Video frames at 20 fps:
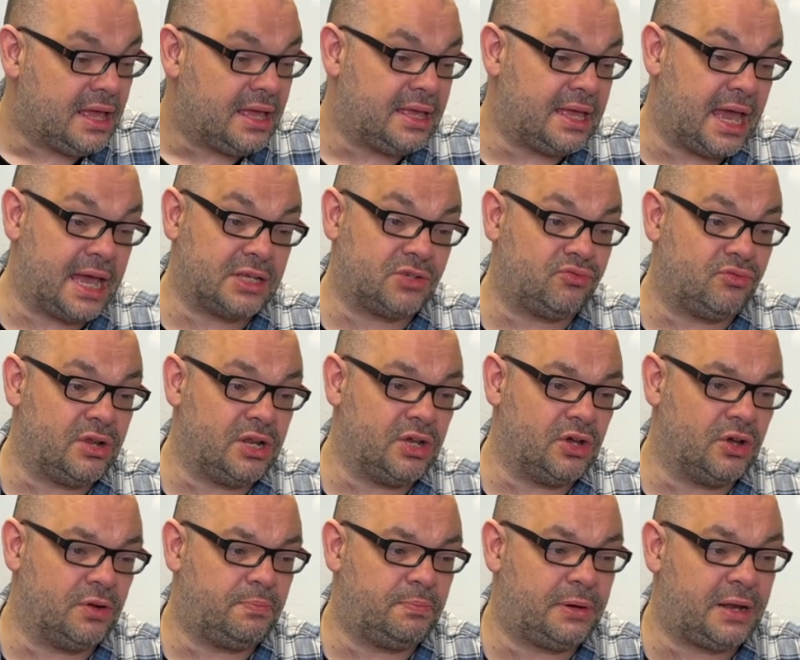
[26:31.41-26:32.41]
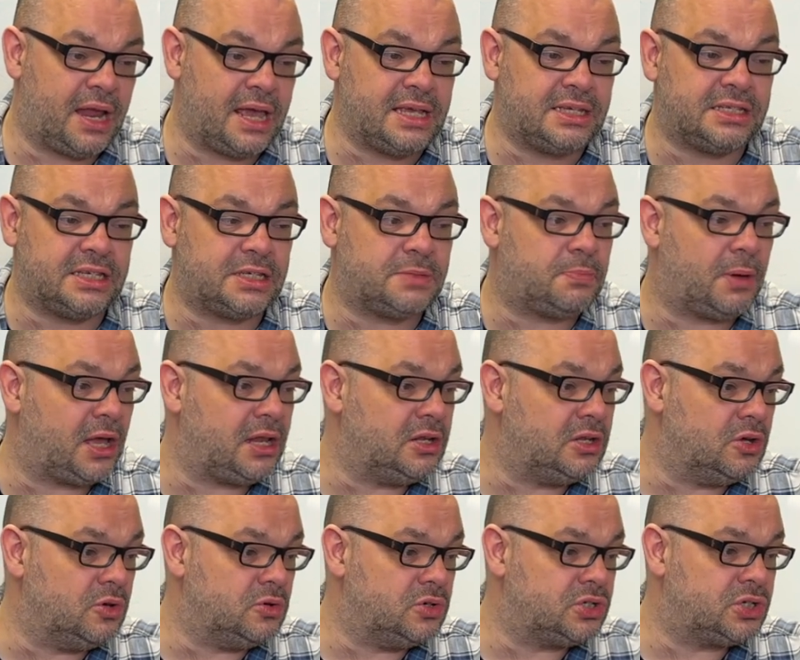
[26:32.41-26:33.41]
Yeah, it's really good. Places by
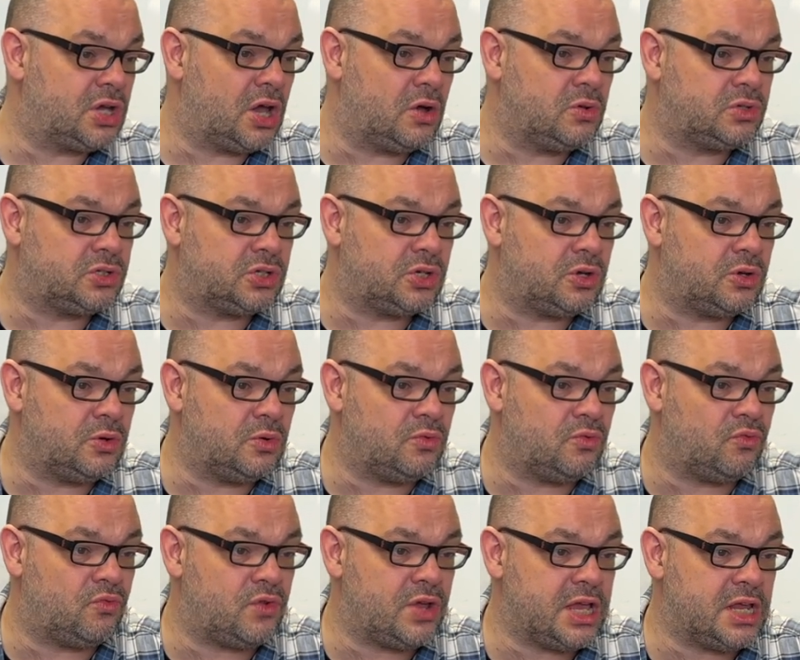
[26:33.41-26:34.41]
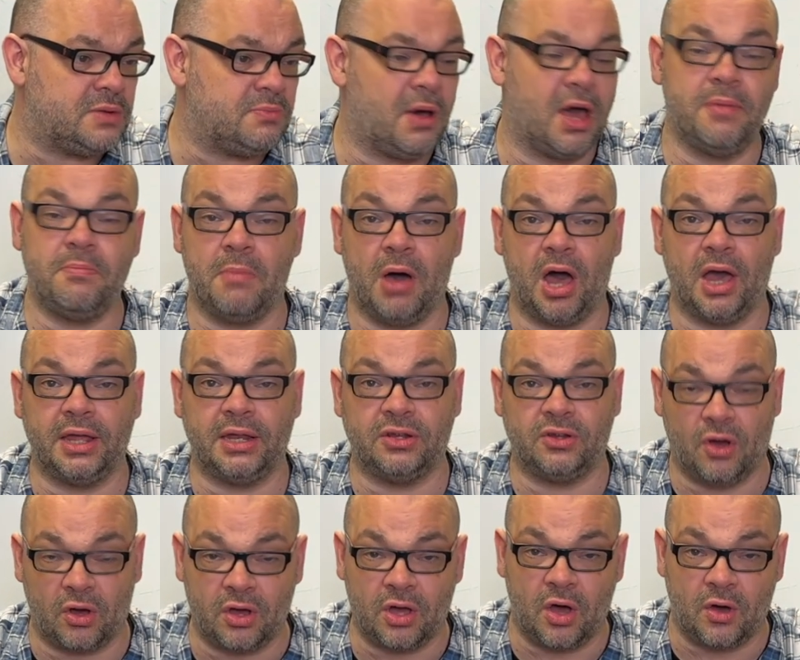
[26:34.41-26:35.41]
Luch. Go to
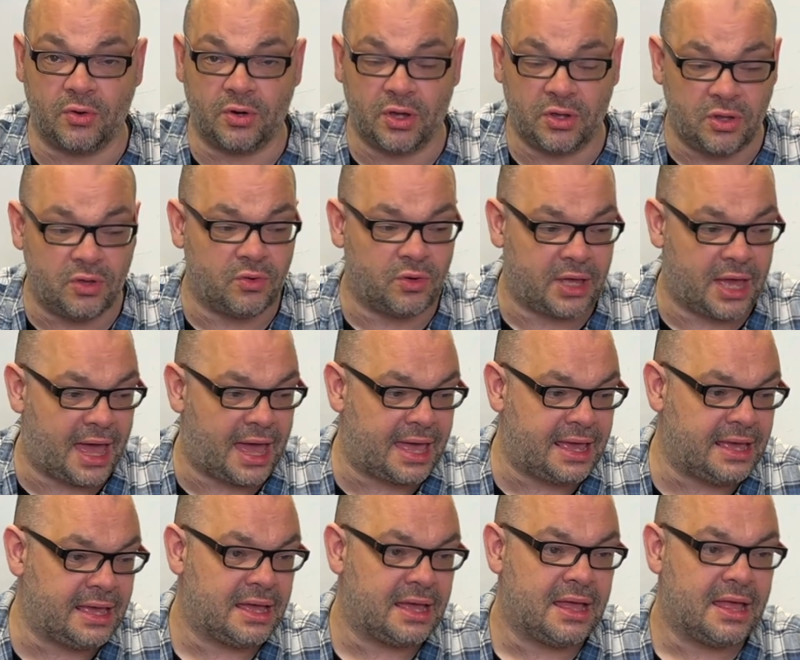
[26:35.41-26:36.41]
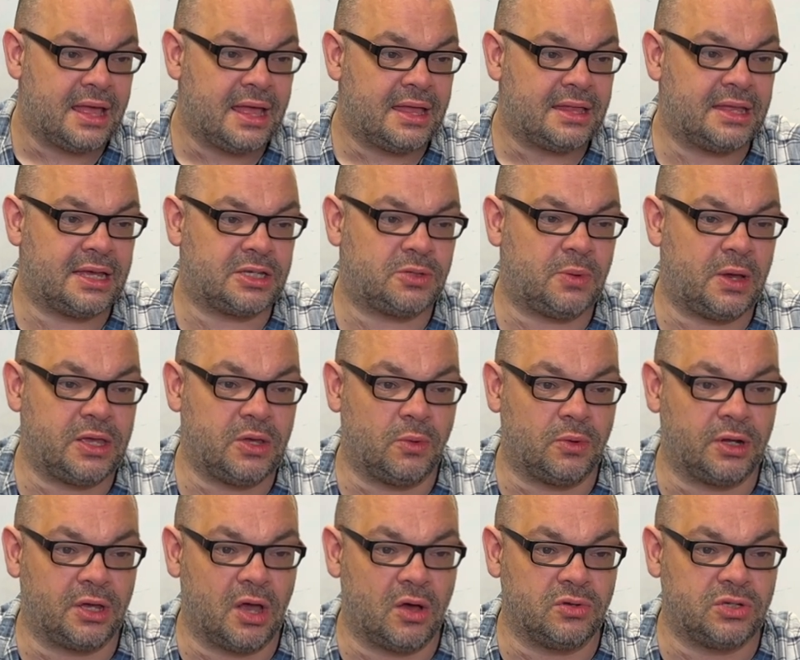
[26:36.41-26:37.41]
readmymind.co.uk. That's where you
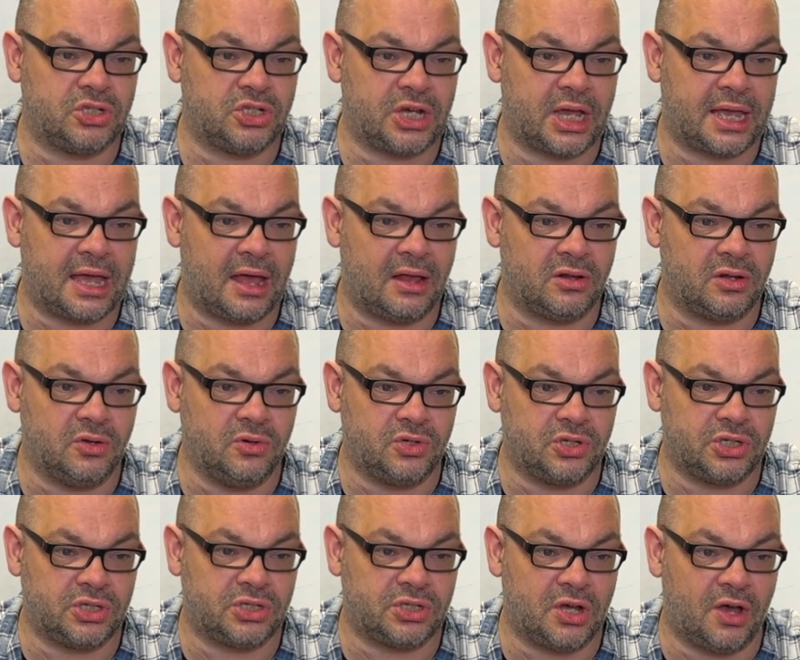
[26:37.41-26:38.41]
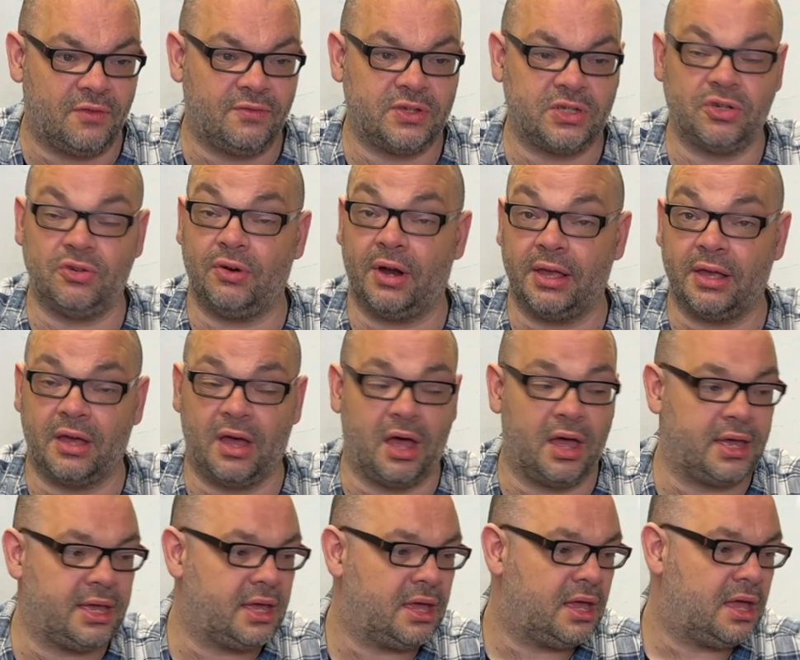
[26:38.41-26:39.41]
want to go to check out Luch's stuff. He's a great
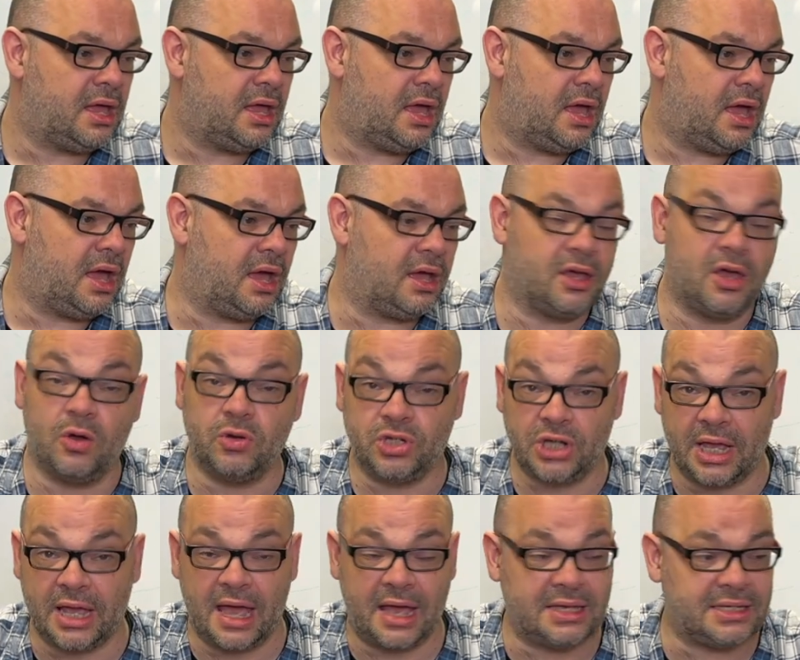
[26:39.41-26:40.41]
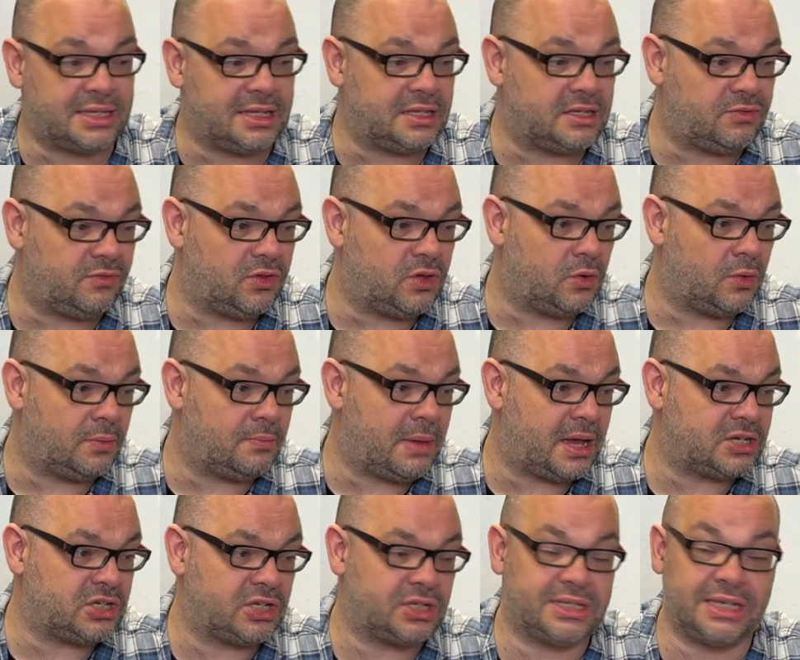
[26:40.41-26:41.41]
guy. Uh, go check out his interview on
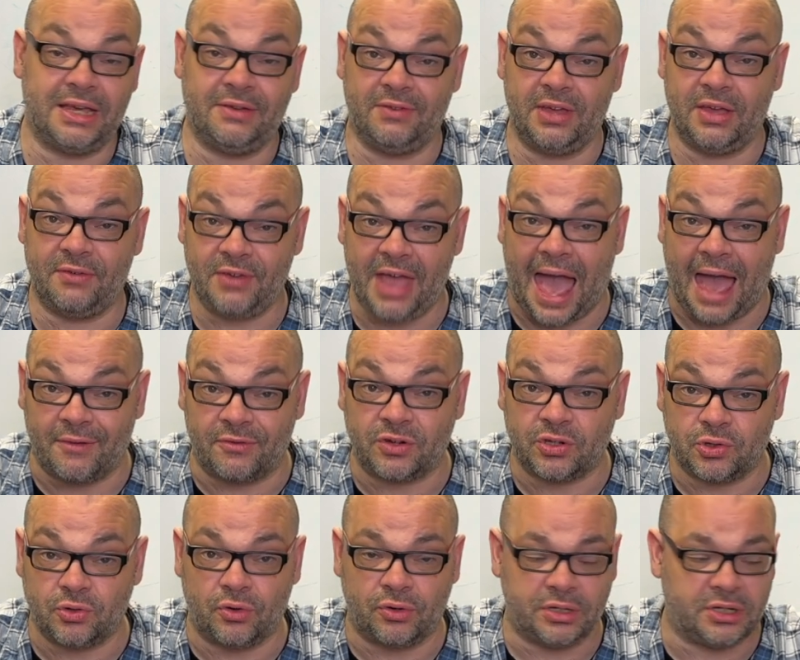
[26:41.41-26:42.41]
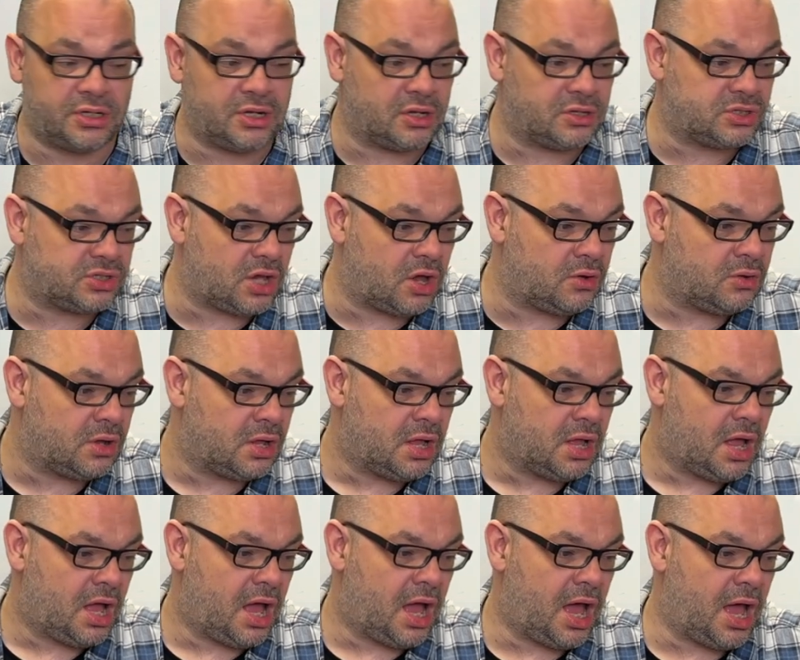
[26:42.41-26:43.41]
Magic TV if you haven't already done so.
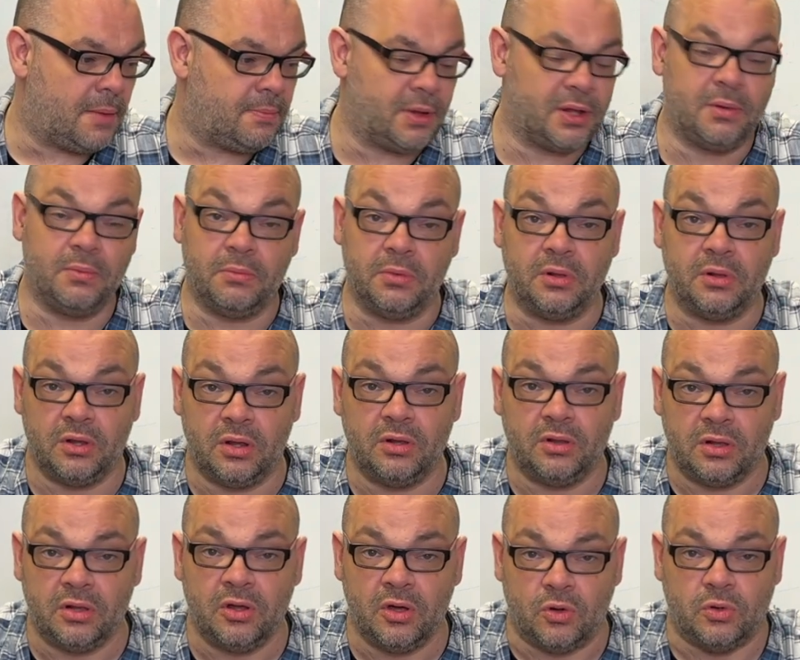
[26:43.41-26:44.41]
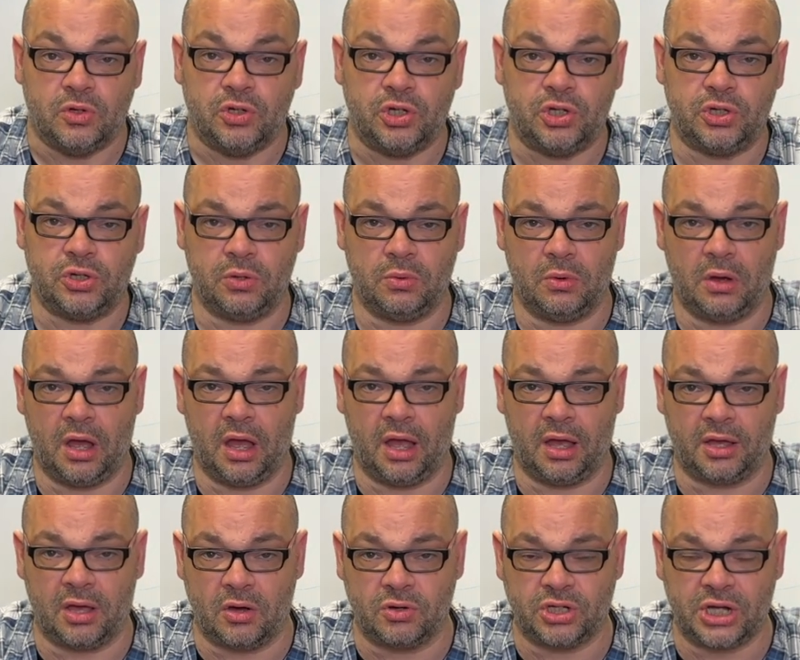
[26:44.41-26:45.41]
Uh, but Luch, uh,
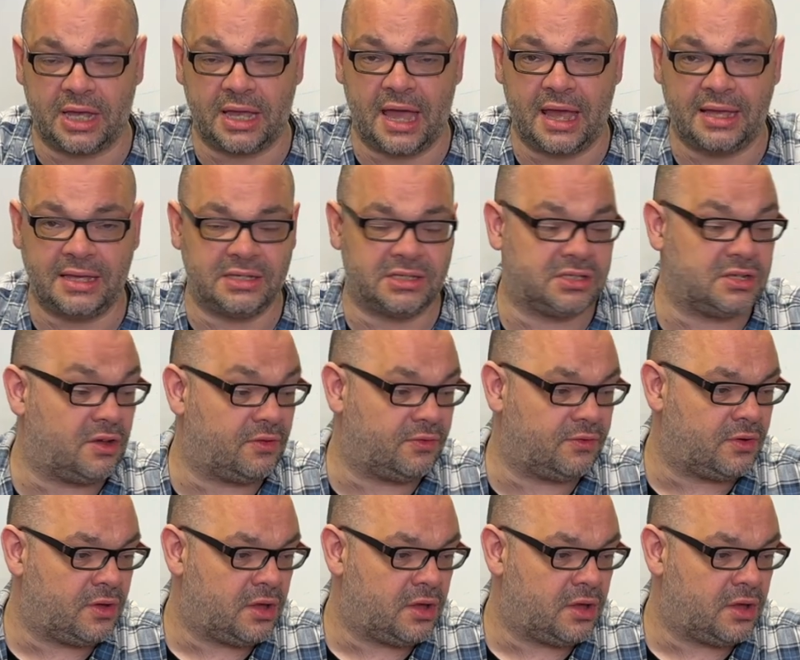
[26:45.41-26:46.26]
go check out his stuff.